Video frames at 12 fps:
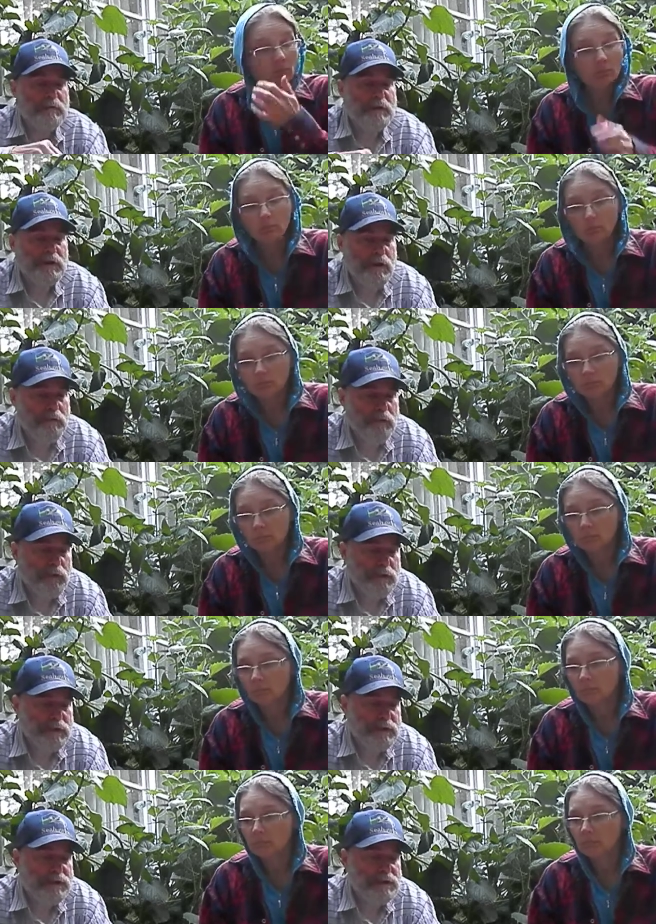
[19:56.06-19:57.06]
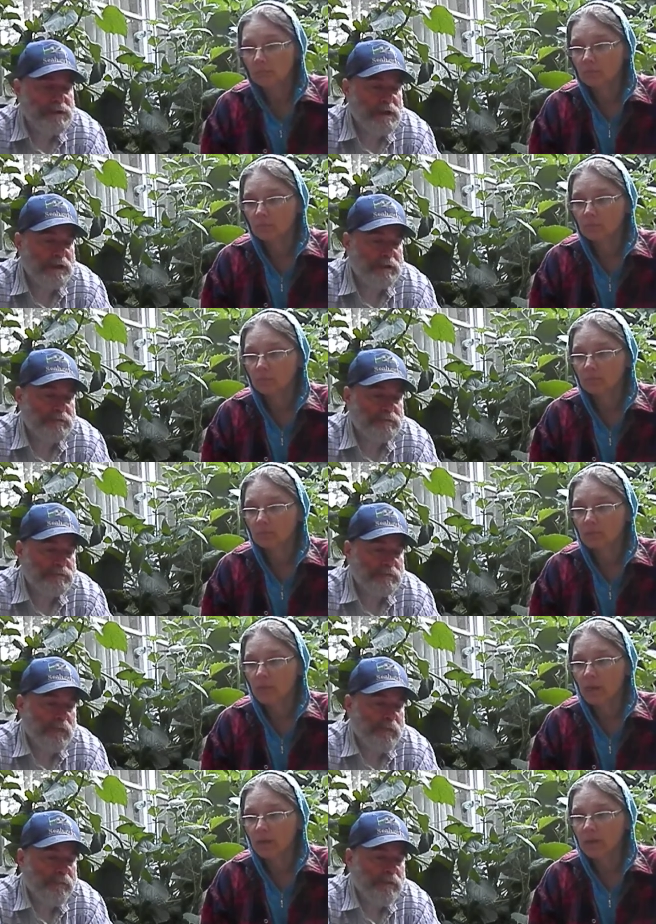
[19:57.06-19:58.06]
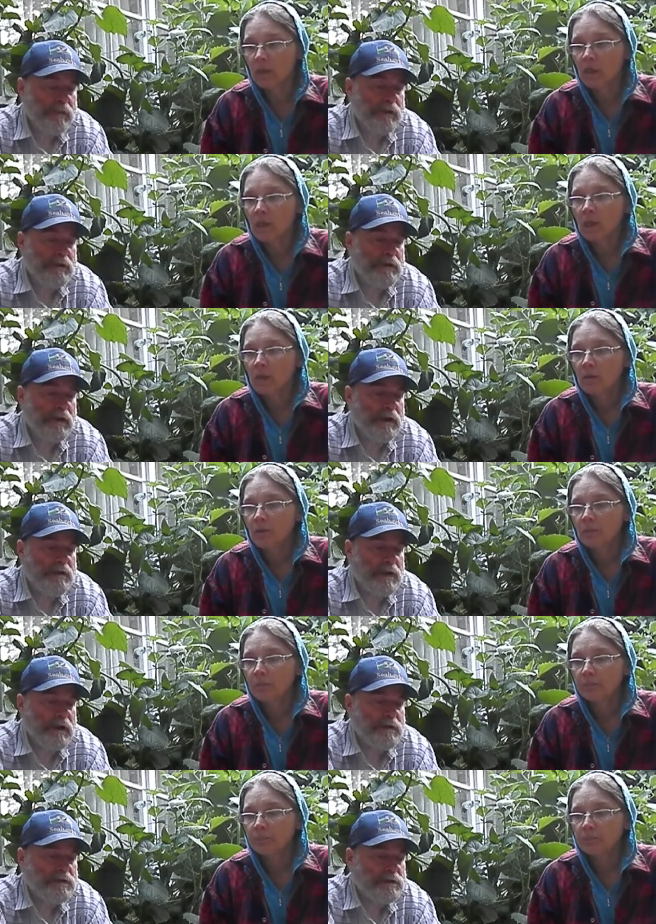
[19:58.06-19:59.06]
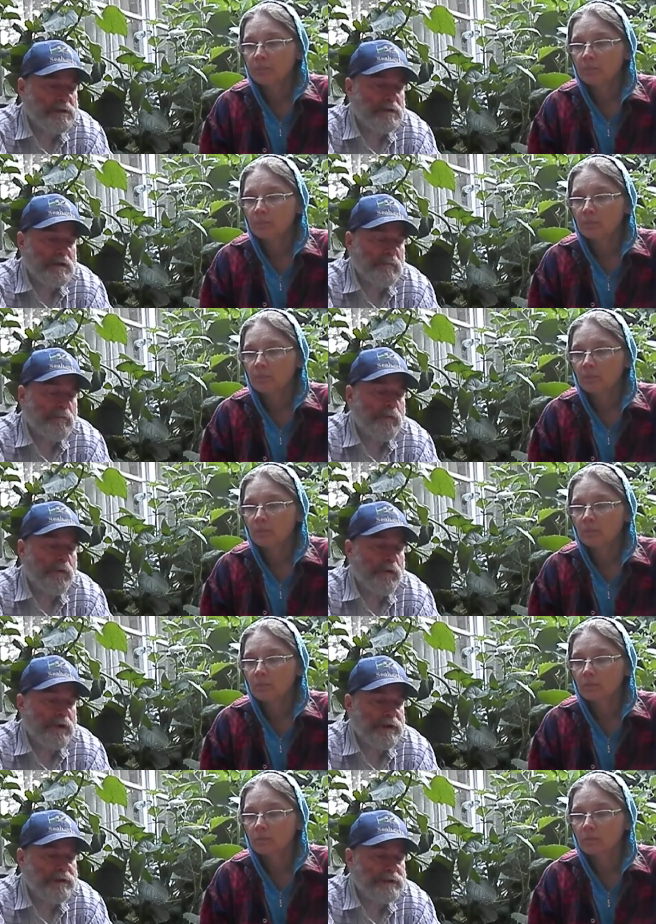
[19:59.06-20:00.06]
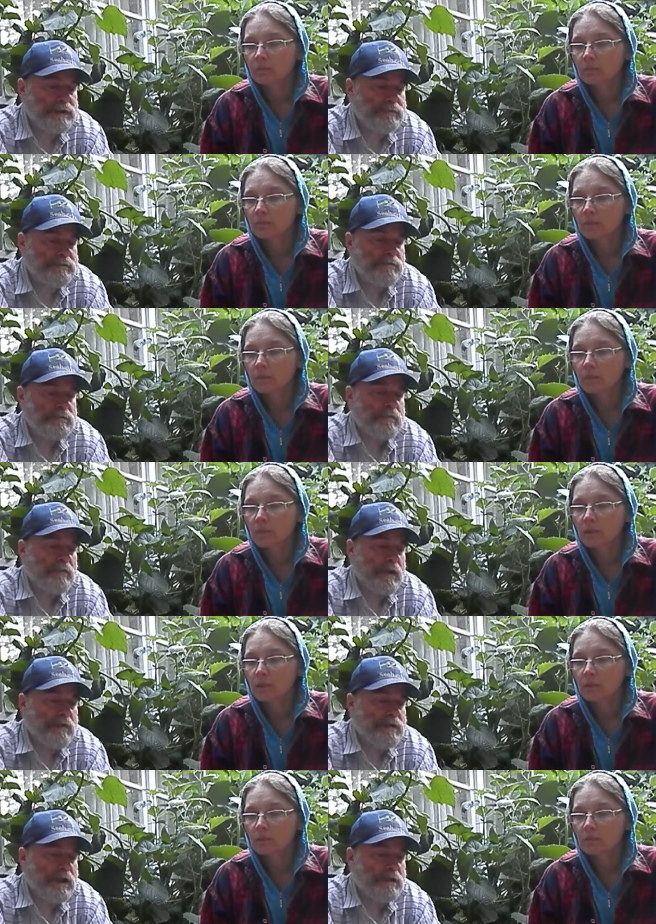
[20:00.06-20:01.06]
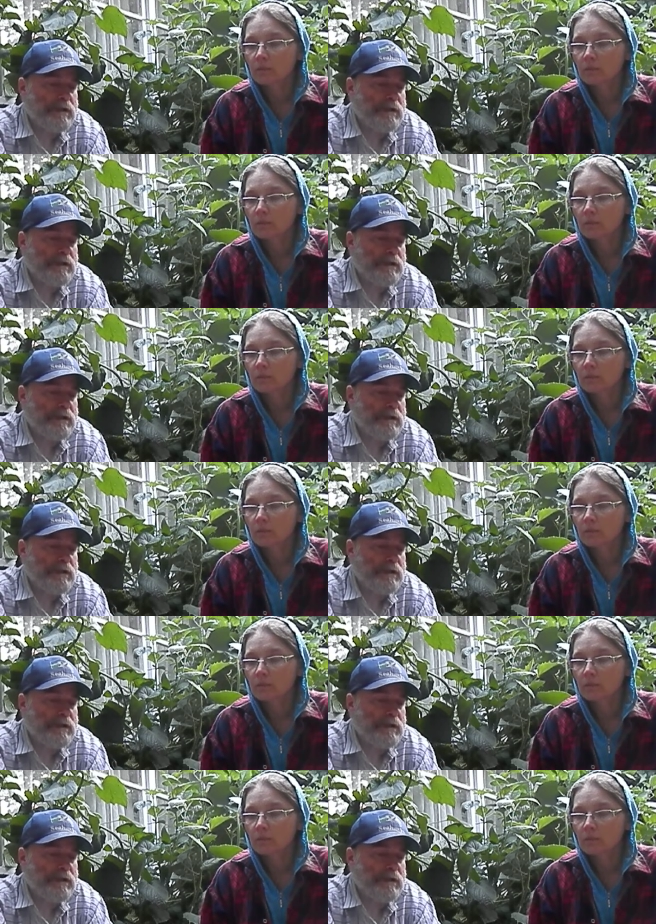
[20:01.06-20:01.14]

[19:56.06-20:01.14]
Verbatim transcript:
Speaker 1: be called Born to Dissent. Yeah. The uh, youngest boys tend